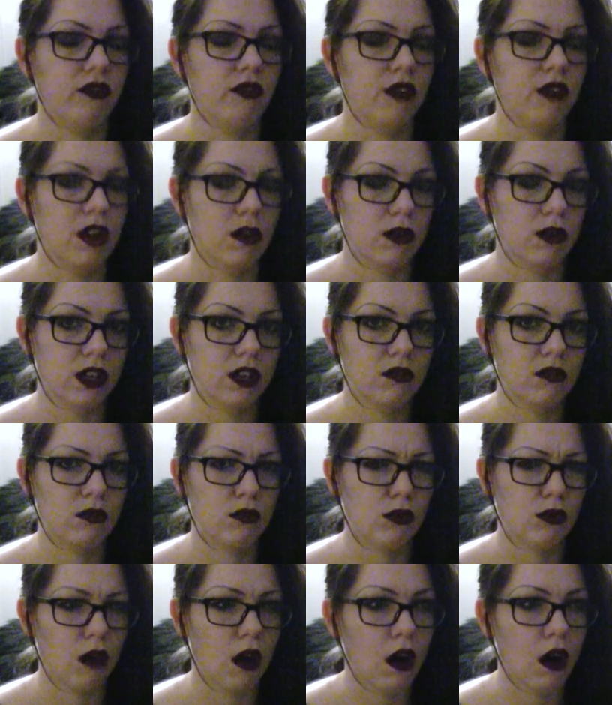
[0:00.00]
very
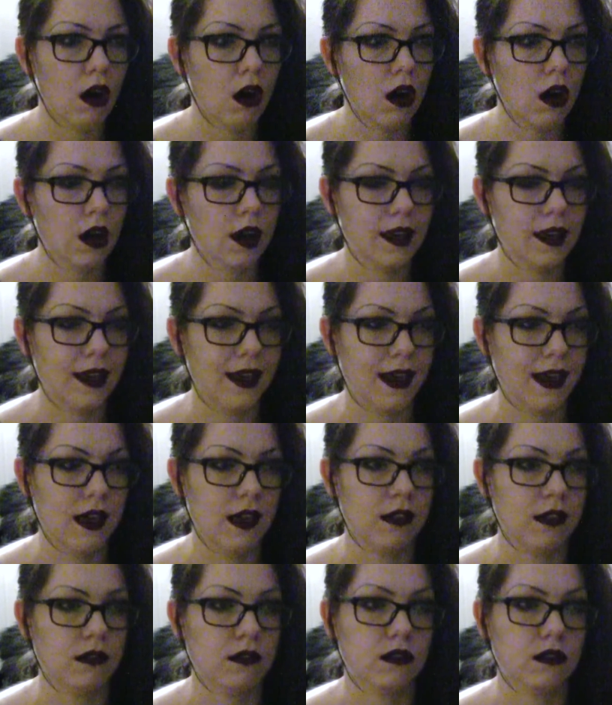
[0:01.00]
raw
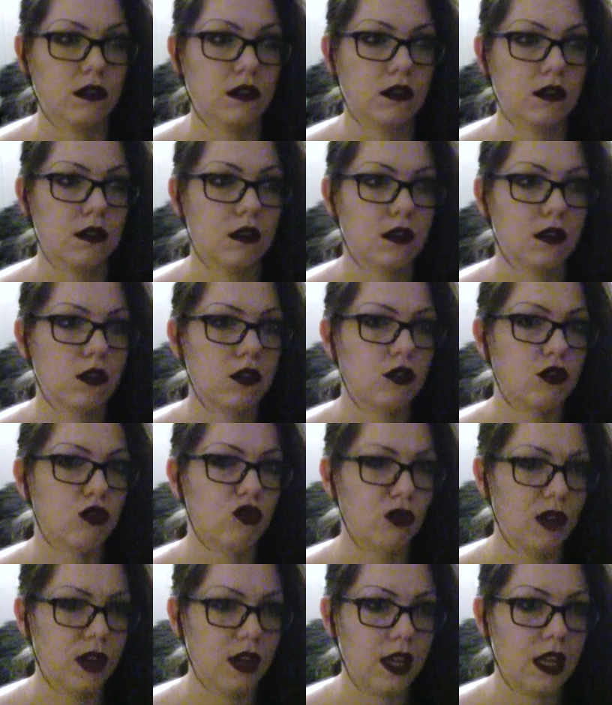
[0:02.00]
and
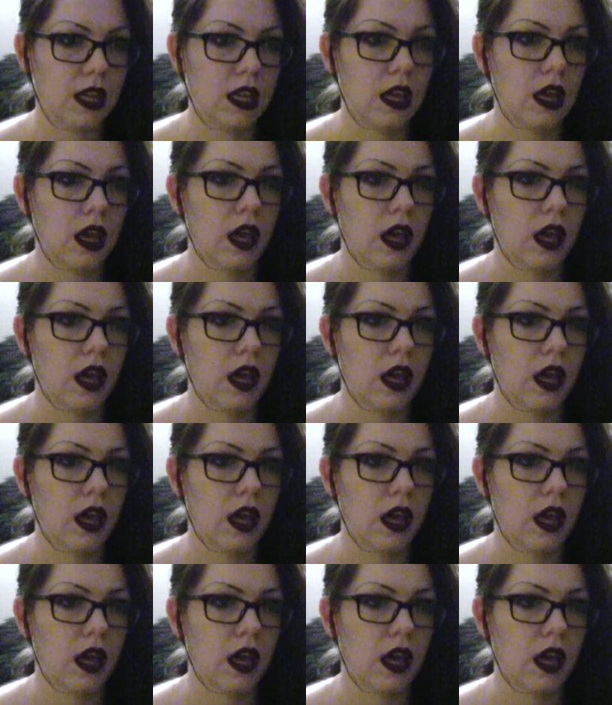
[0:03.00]
gritty